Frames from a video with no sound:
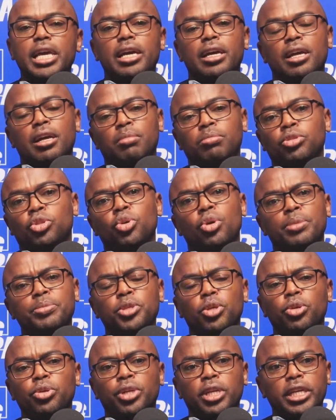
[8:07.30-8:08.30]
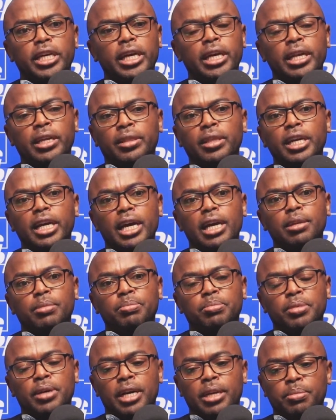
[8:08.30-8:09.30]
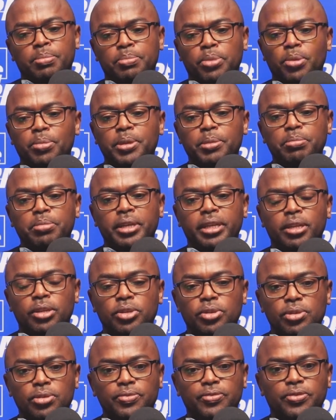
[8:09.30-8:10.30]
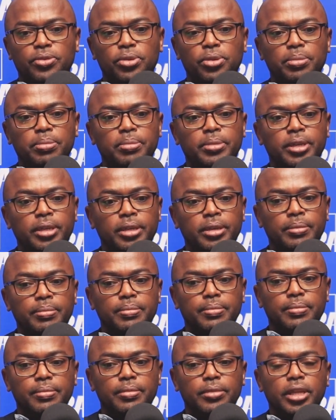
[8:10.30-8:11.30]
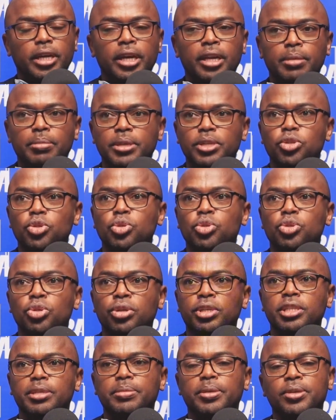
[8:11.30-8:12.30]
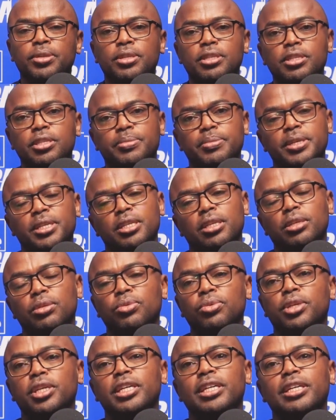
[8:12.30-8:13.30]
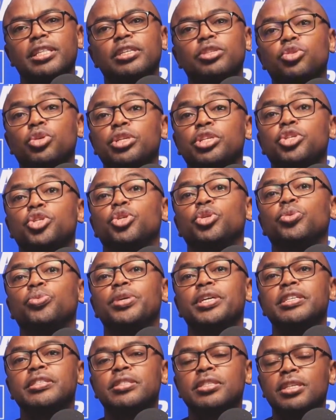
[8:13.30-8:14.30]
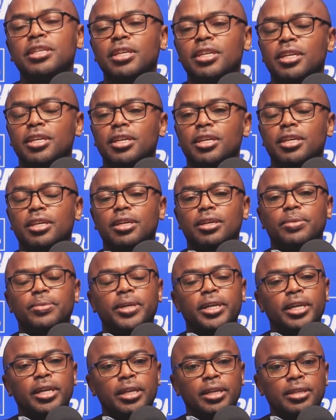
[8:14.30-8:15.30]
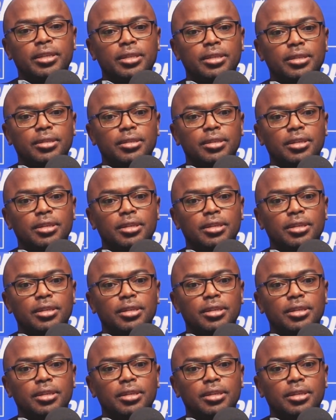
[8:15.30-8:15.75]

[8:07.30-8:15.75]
Yeah, so absolutely. I think I'll probably build on from the element you talked about, especially looking at the traditional ways where